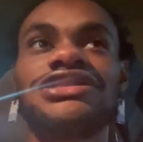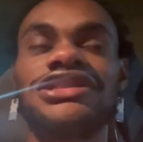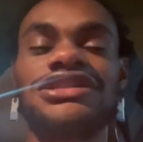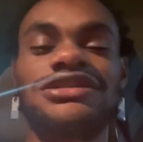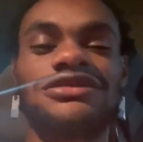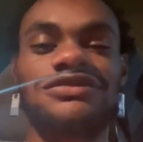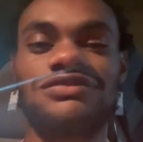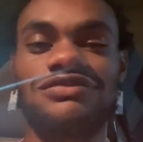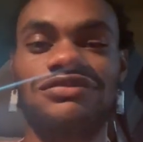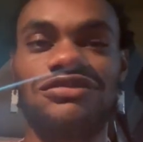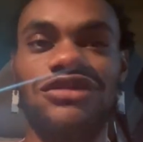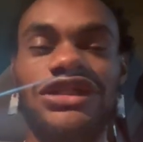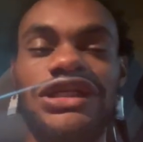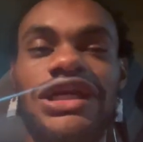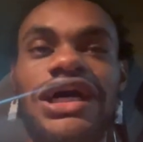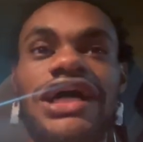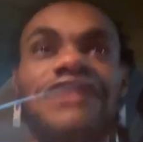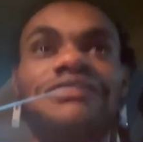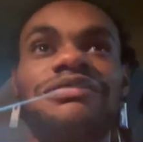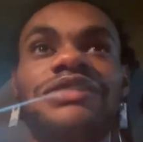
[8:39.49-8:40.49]
This would
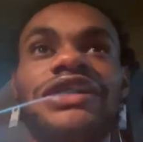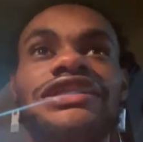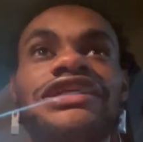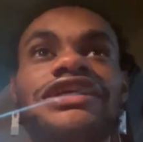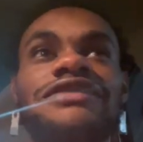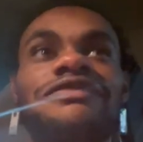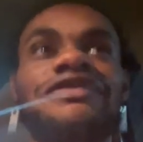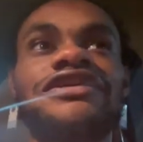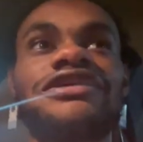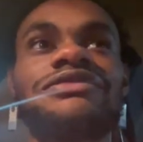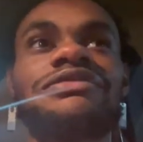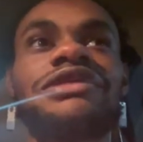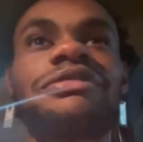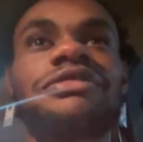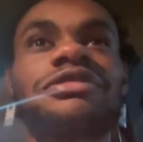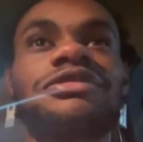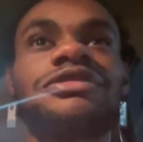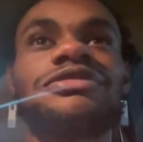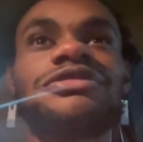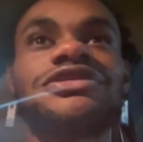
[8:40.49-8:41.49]
not have been, I think, a very
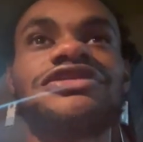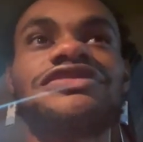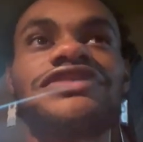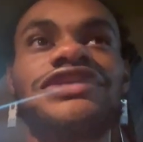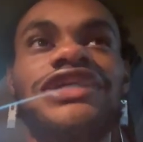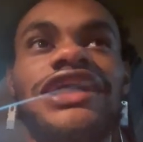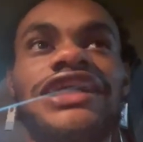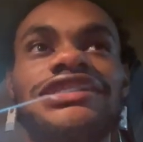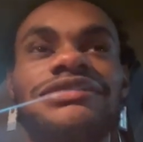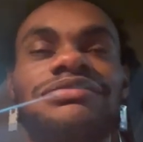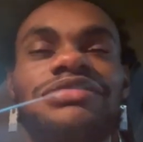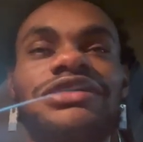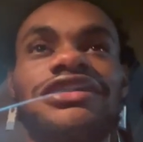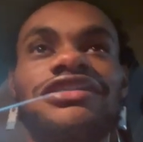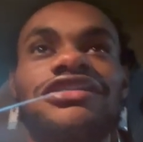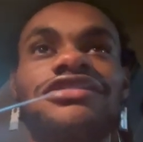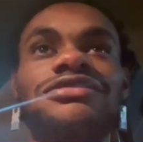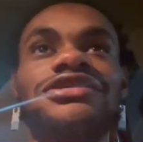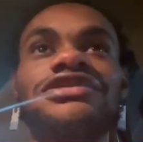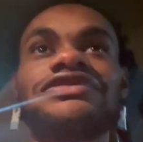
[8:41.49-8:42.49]
memorable movie as a
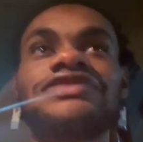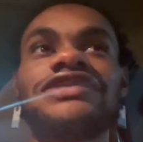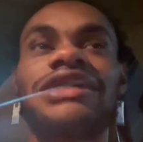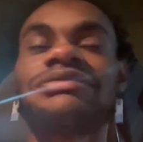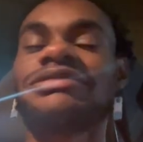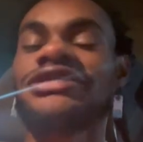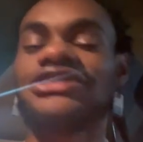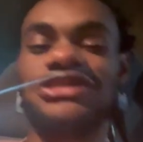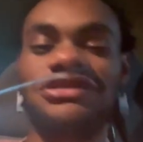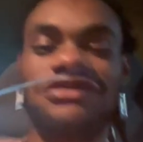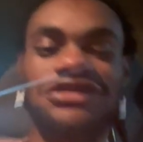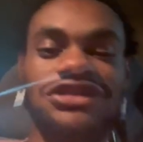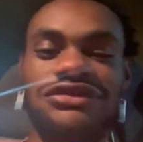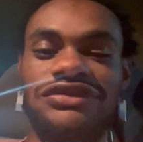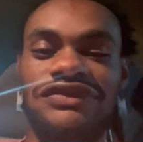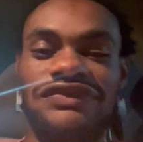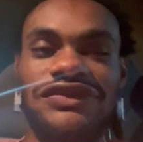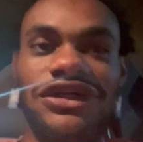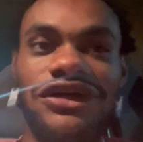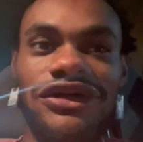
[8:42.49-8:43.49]
Piccolo movie. I'm not sure what you would
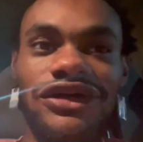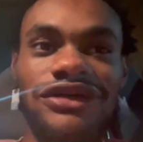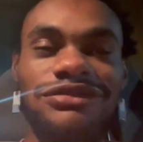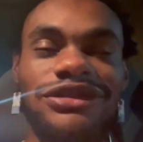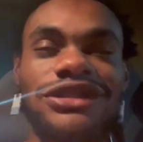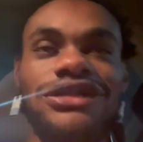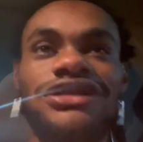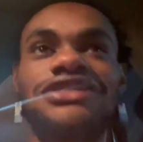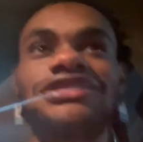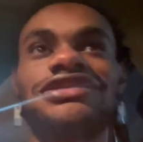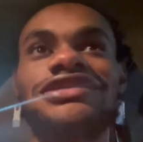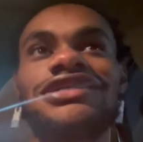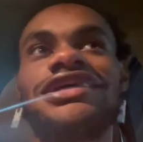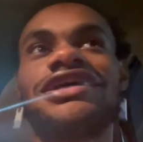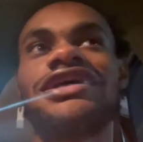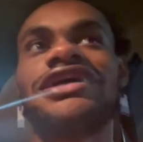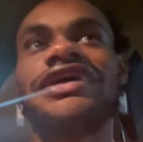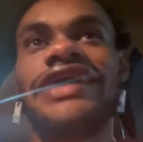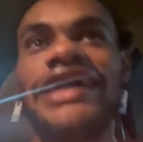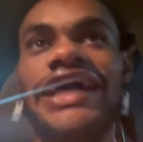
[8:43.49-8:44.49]
have done because
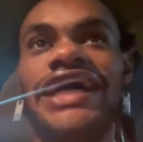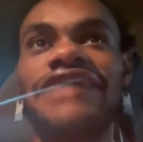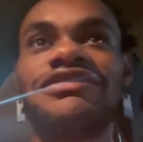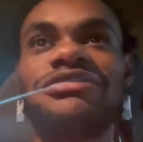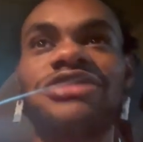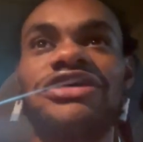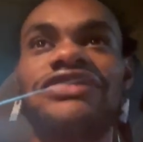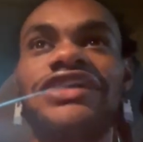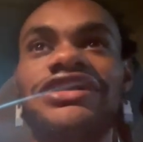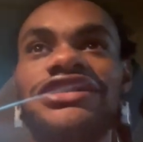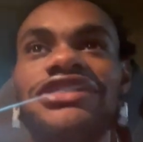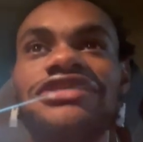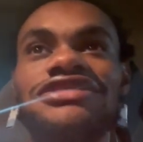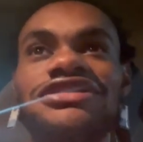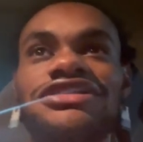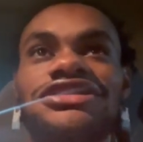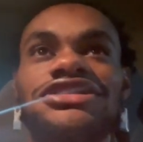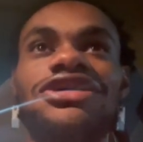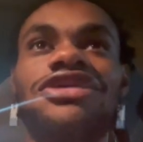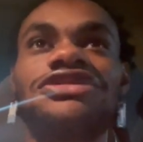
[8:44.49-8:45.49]
every movie they do is a
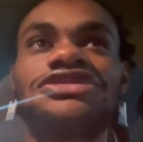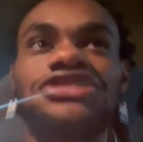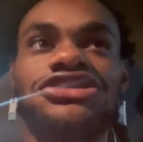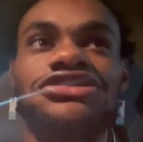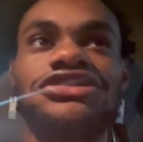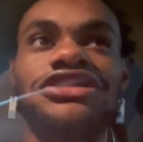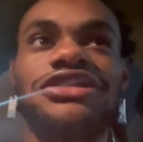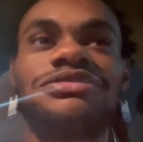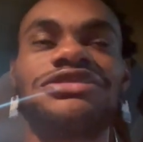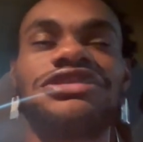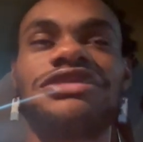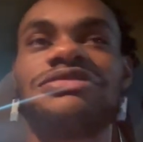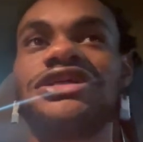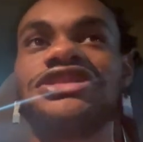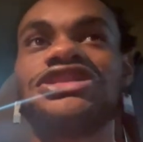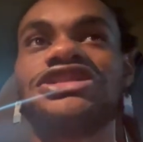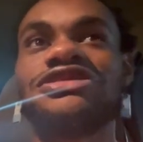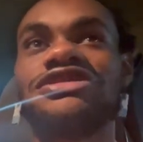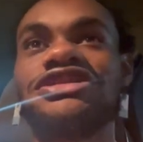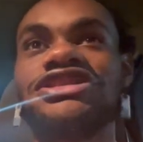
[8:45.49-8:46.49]
nostalgia trip. So I'm not
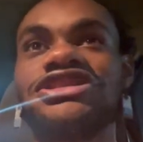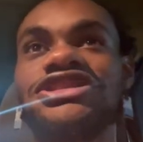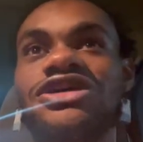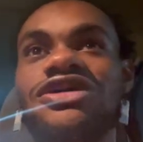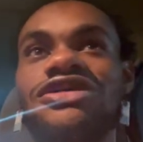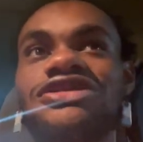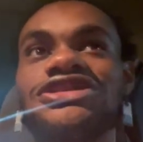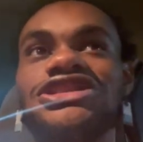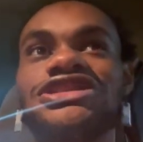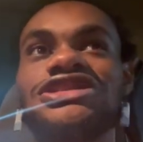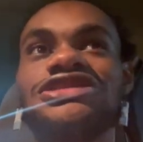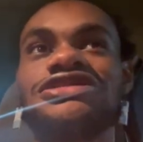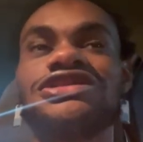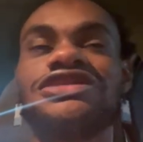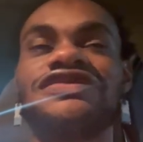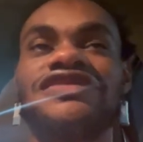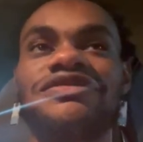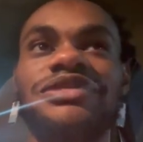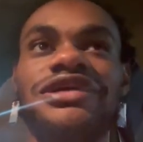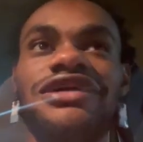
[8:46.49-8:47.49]
sure what nostalgia you can
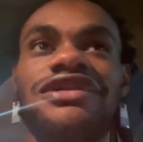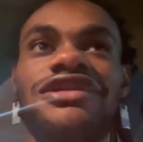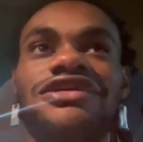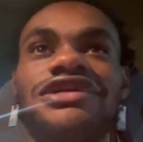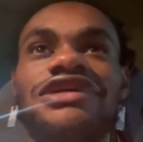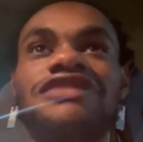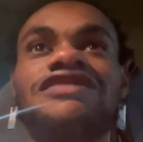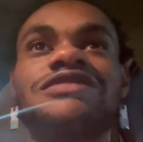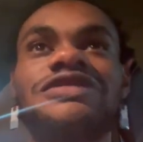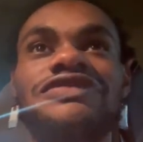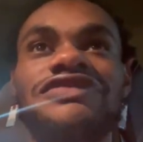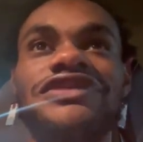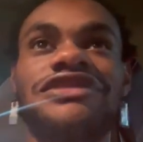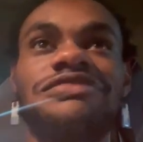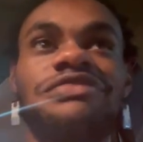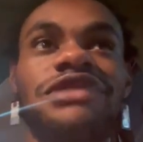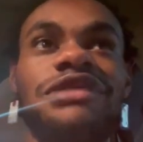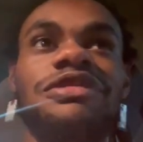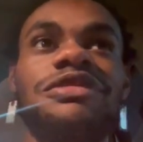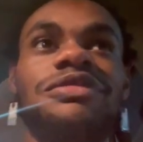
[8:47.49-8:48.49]
do for Piccolo that would have been very
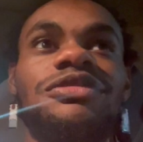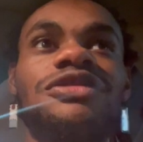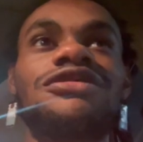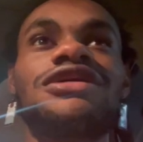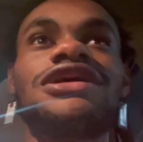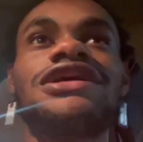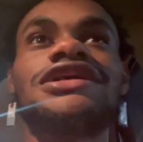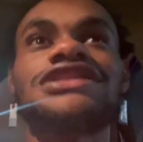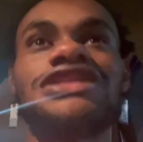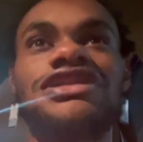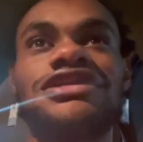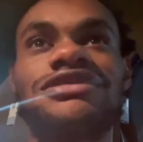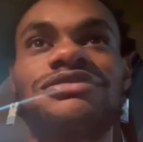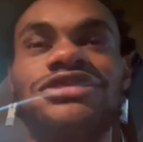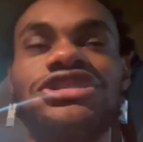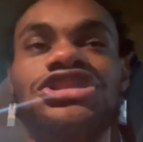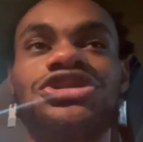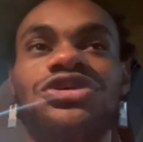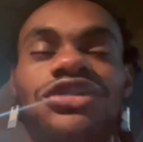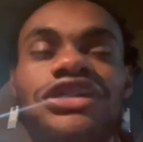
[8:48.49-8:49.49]
memorable to the
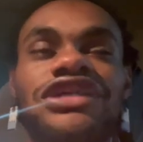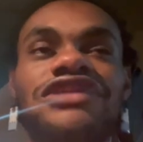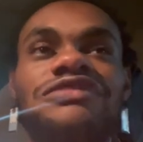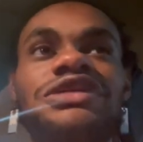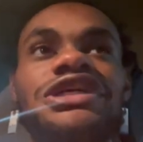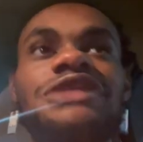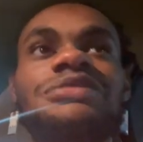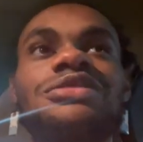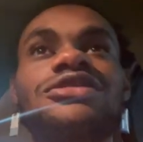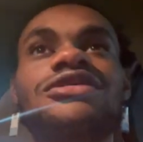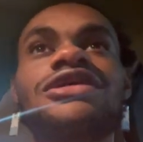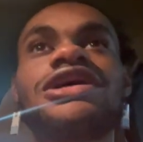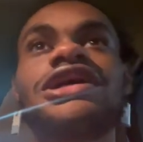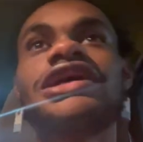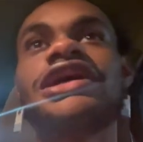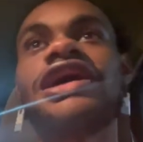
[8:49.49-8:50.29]
majority of people.